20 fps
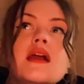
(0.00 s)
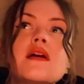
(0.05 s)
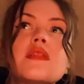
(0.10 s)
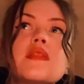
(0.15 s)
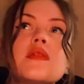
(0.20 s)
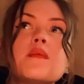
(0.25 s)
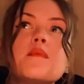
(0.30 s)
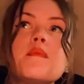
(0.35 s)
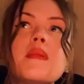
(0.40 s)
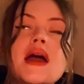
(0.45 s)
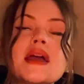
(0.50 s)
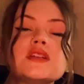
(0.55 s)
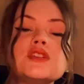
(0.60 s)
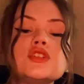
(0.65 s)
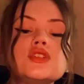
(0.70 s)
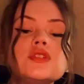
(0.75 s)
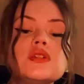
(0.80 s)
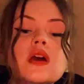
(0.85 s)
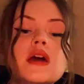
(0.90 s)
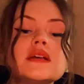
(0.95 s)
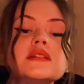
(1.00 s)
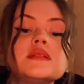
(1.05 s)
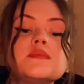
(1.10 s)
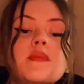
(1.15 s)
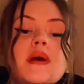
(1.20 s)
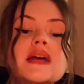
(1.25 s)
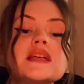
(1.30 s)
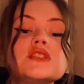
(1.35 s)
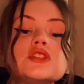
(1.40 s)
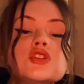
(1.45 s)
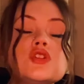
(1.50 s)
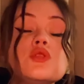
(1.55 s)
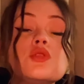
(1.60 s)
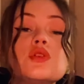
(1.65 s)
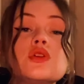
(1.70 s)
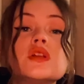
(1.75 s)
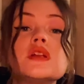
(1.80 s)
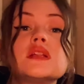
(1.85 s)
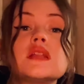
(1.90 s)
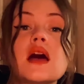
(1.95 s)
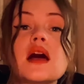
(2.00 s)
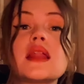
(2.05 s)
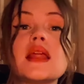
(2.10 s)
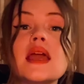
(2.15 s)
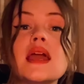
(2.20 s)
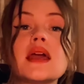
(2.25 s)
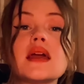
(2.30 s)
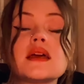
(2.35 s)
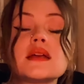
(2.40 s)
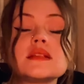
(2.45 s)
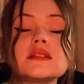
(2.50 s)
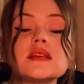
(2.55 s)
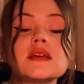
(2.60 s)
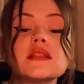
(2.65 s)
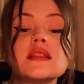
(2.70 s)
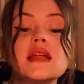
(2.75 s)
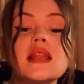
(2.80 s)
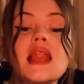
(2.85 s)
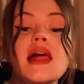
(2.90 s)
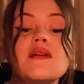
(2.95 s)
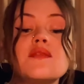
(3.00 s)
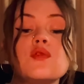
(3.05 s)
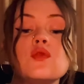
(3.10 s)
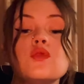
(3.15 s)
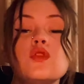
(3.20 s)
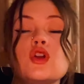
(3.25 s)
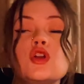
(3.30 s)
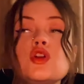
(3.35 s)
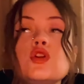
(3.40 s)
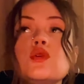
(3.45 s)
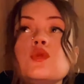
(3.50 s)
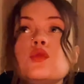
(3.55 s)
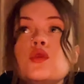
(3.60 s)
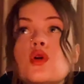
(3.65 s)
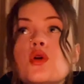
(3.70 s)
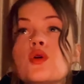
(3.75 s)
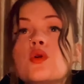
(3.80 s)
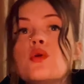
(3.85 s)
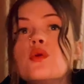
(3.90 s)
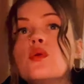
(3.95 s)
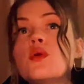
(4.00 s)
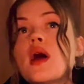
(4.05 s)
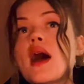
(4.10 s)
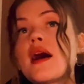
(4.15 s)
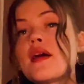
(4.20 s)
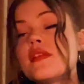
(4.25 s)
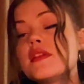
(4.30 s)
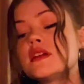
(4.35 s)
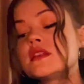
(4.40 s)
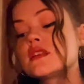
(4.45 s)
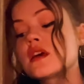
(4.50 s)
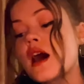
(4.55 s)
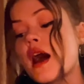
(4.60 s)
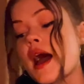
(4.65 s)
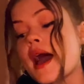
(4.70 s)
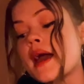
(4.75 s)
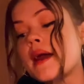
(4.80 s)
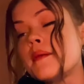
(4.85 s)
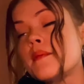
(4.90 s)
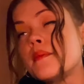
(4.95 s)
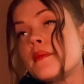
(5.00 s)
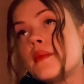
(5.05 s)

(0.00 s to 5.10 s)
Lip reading: at the best, as best you could have done it, to the level that you knew at the time.